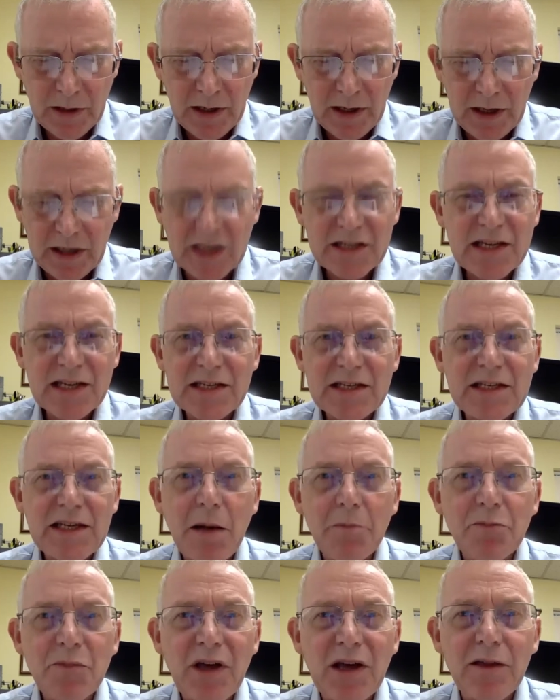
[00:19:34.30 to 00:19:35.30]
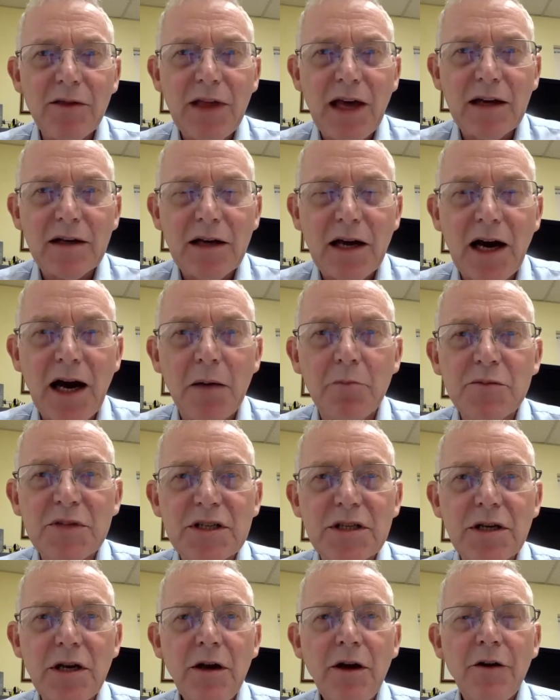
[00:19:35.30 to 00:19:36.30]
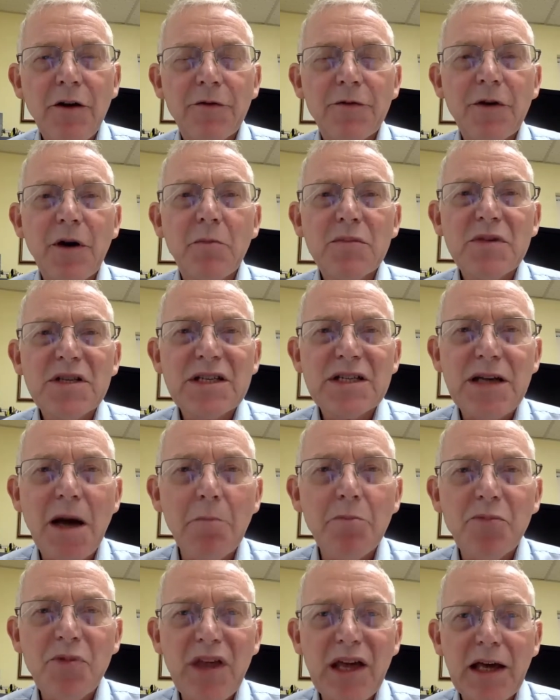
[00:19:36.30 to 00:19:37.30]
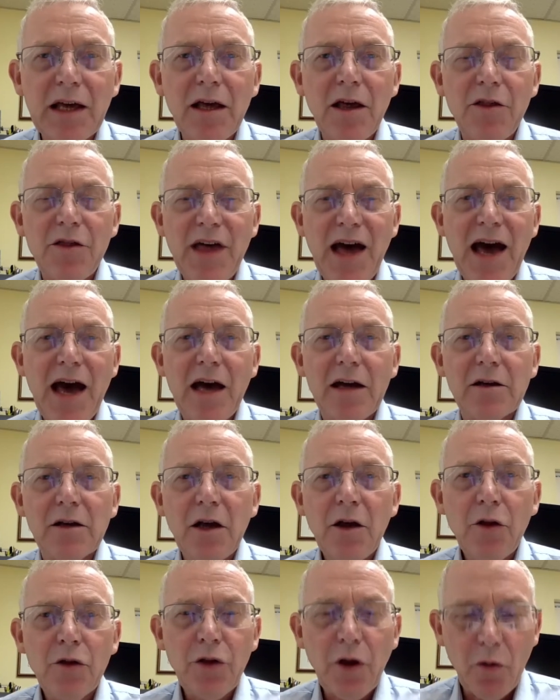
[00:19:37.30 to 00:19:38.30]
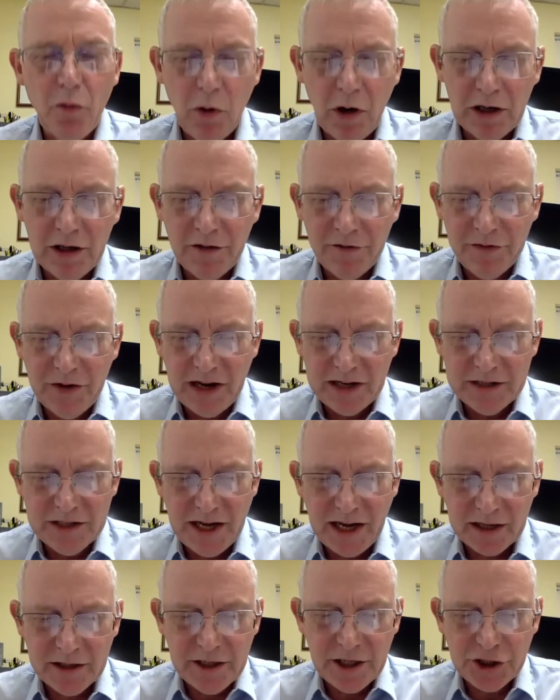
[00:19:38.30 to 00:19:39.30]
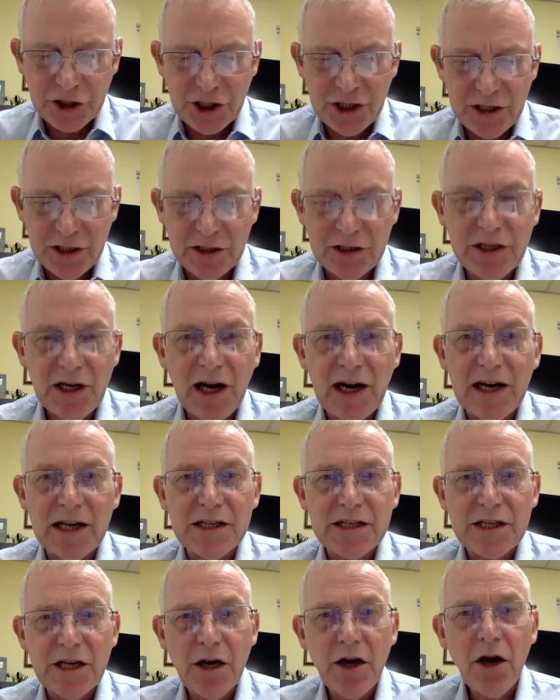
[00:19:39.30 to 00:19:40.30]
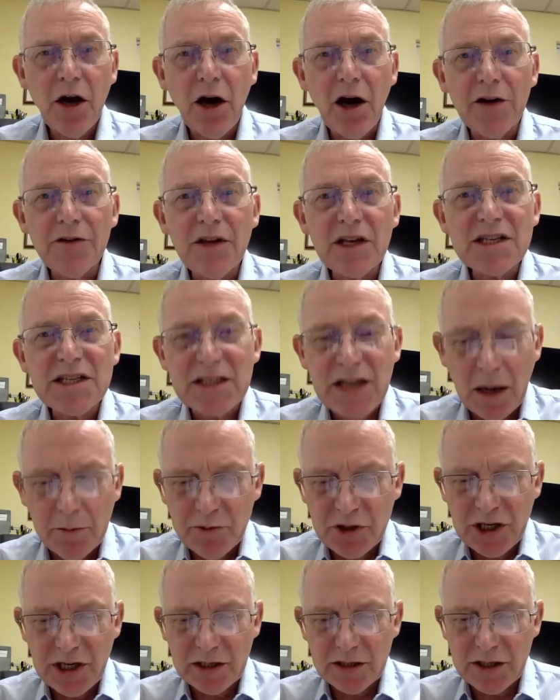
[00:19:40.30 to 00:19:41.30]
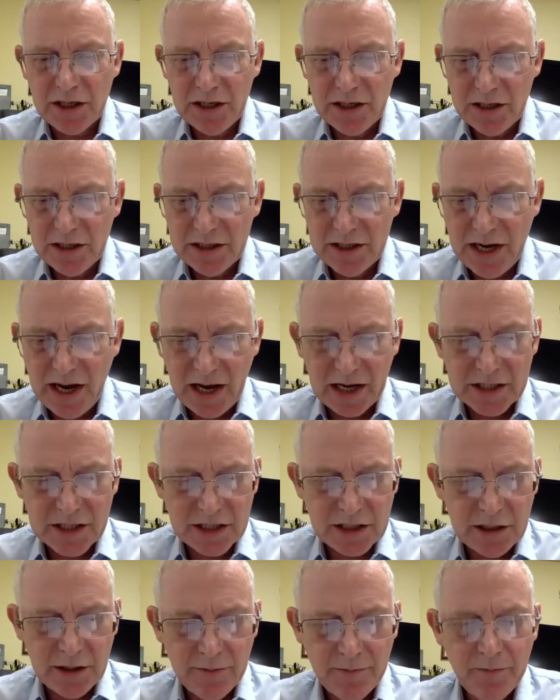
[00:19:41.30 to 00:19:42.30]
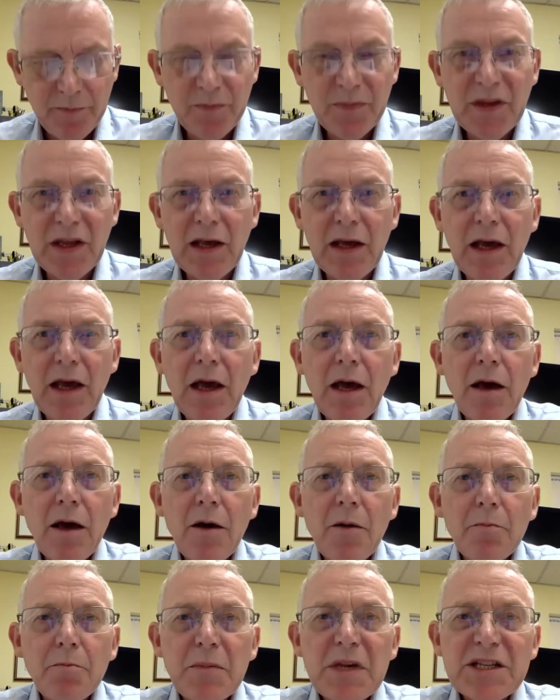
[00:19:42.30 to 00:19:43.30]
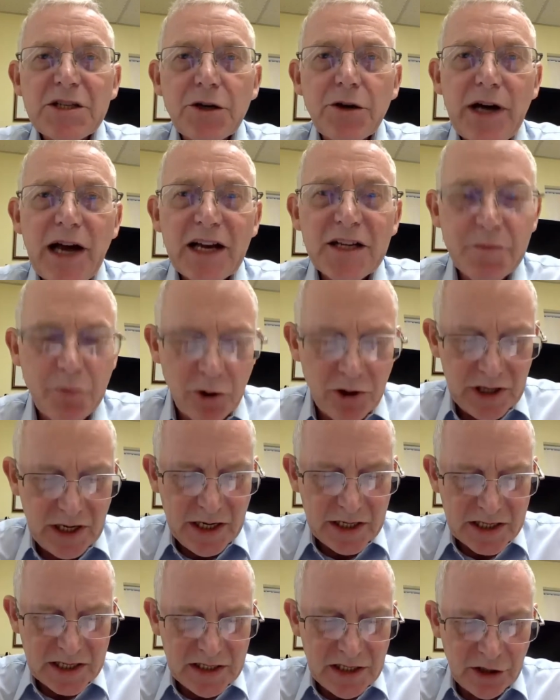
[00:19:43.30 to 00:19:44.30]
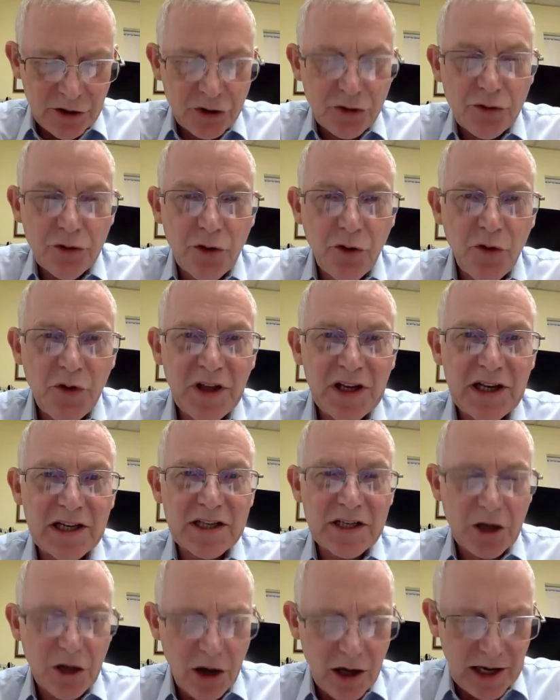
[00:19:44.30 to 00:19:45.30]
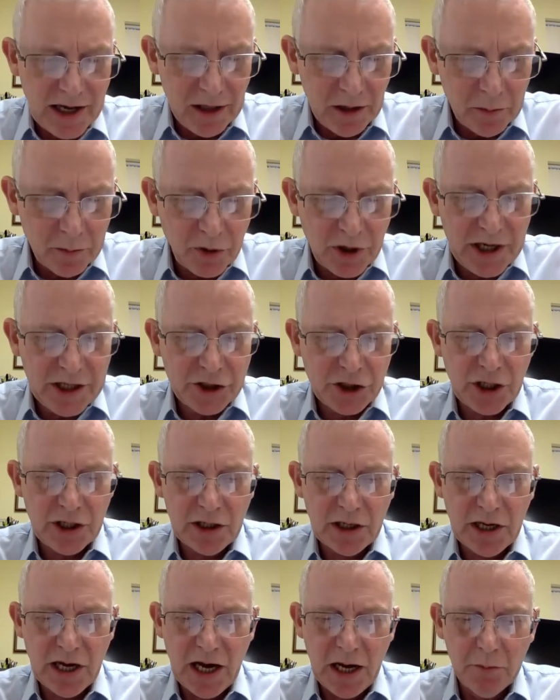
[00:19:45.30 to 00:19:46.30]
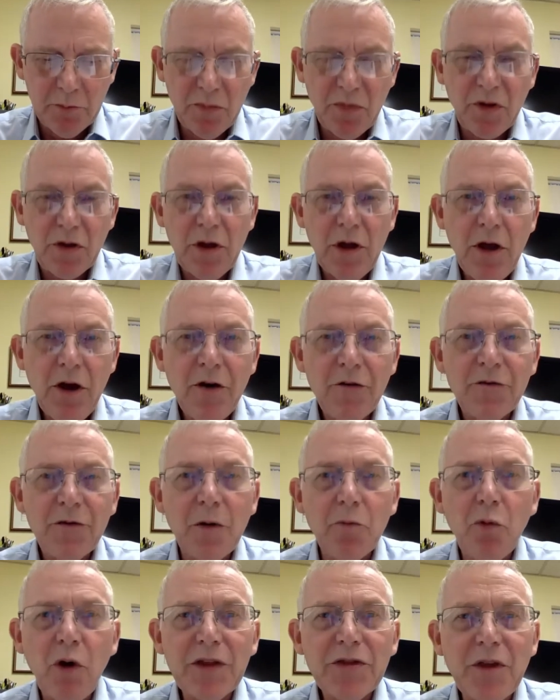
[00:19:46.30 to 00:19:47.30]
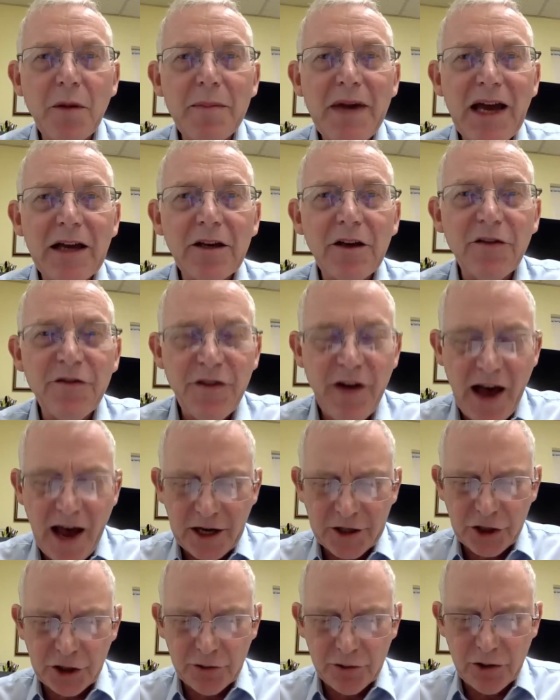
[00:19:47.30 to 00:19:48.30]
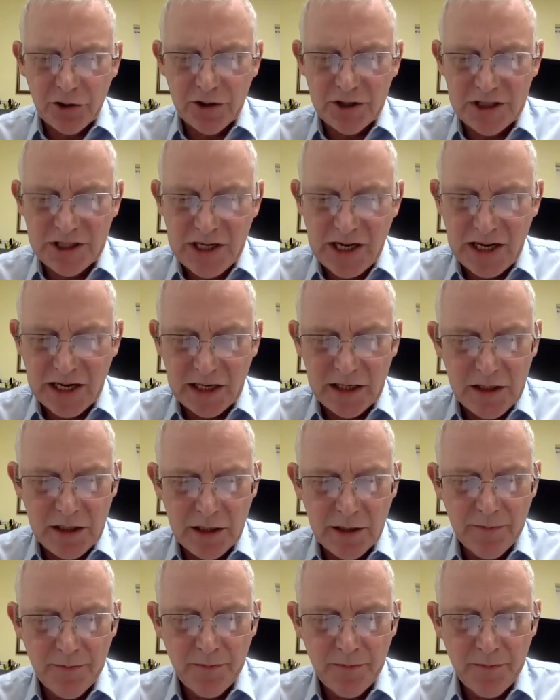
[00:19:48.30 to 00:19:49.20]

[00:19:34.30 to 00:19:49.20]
It isn't something that comes from something that the qualified technician does on the subject test. Mr. Expert, isn't it true that its calibration comes from what the manufacturer did